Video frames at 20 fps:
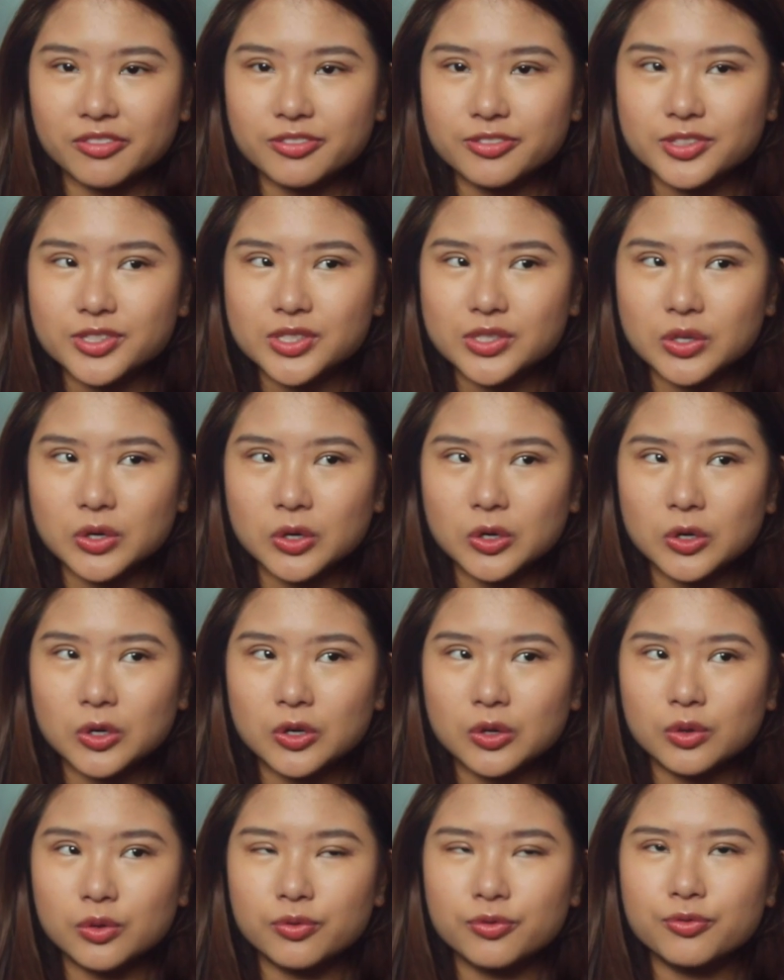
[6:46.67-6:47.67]

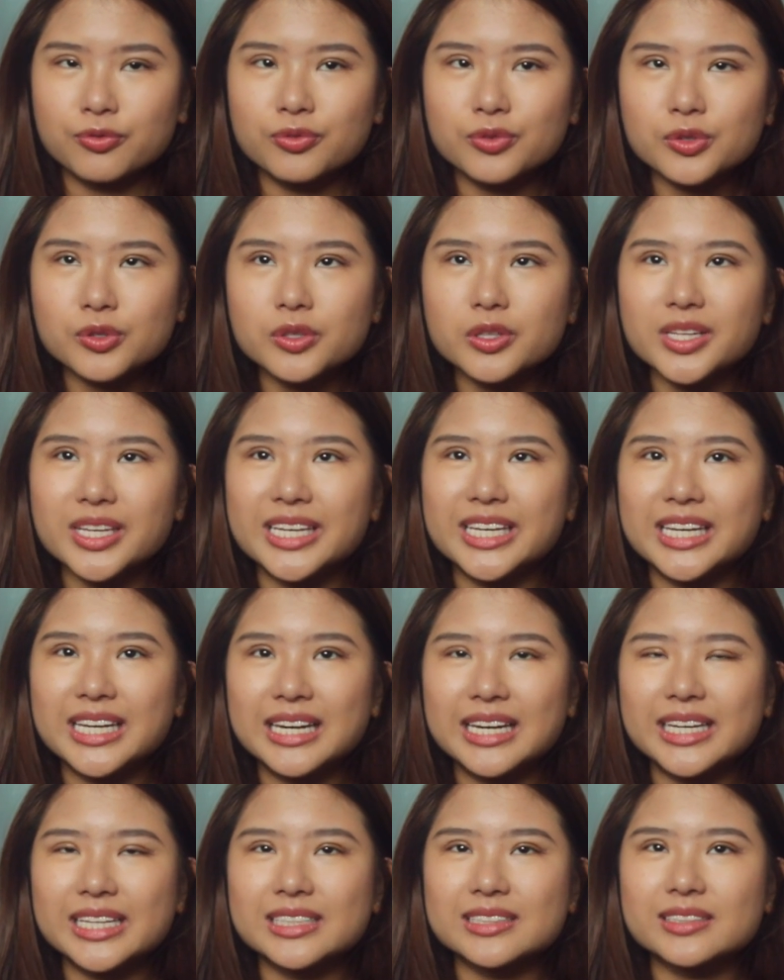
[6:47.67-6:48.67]
So full
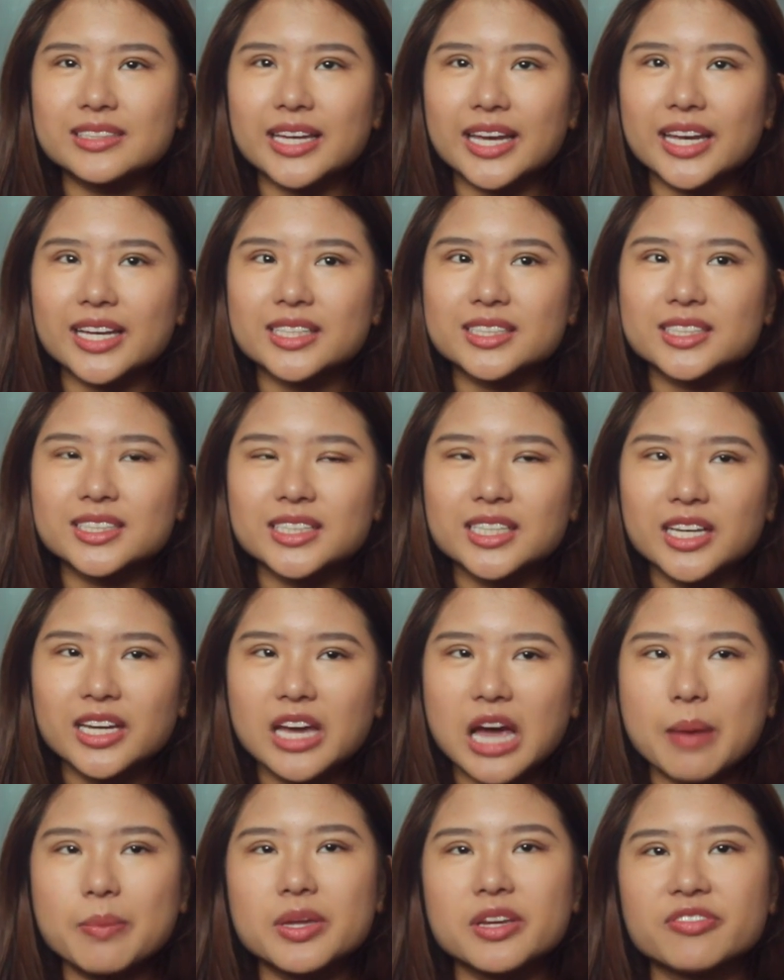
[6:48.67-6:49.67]
healing takes,
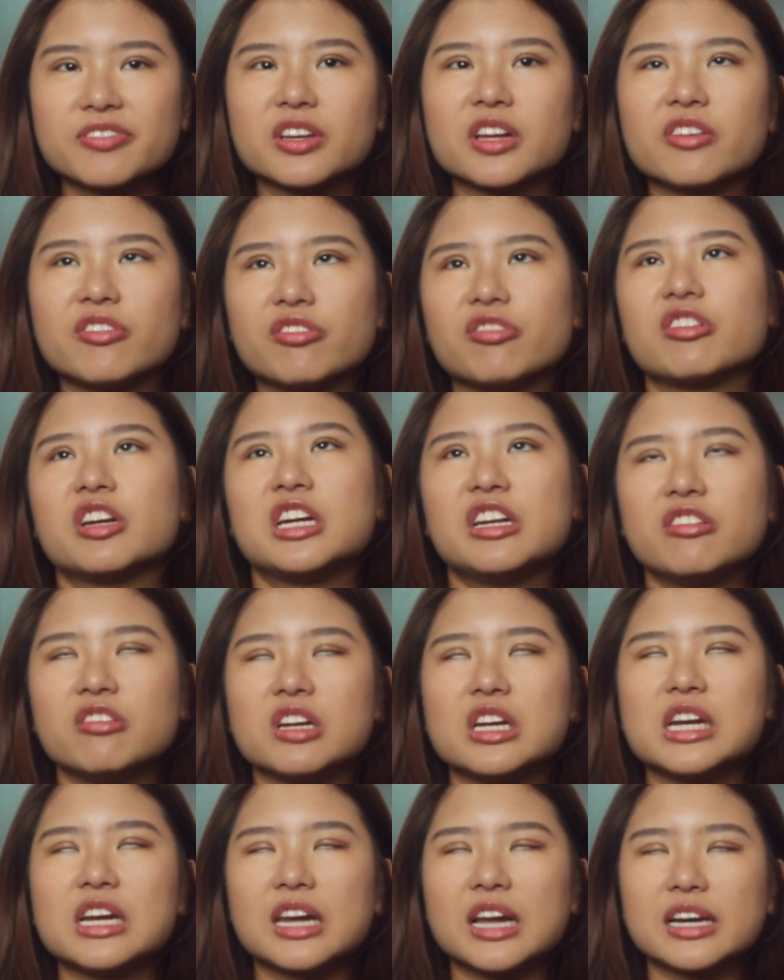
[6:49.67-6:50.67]
I mean, if you're
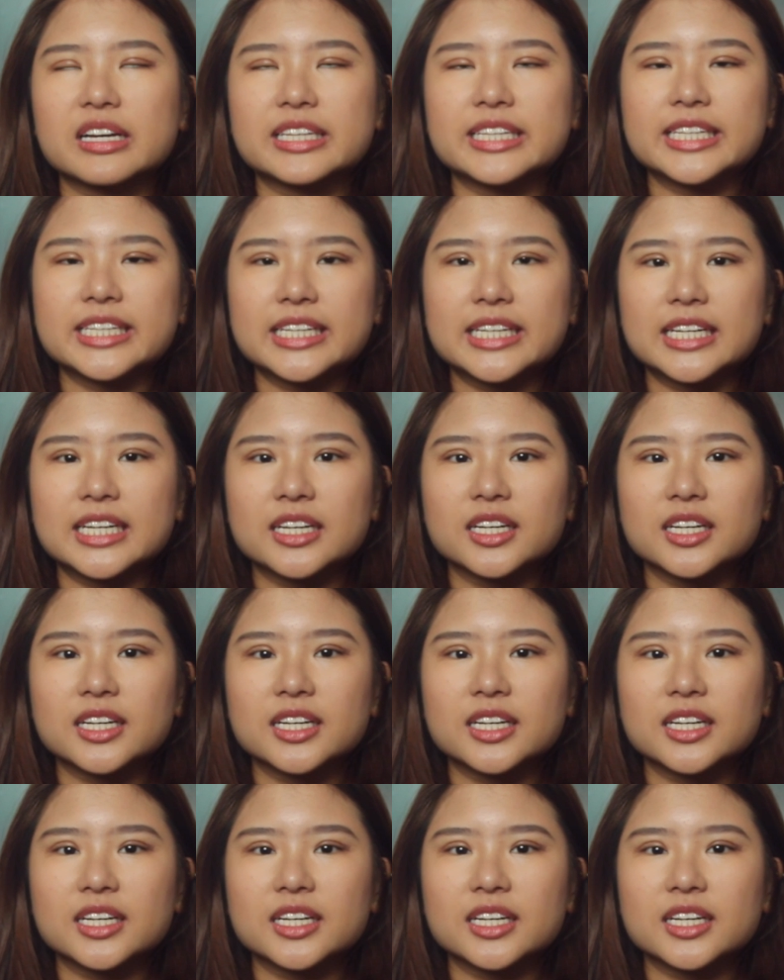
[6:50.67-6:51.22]
really lucky,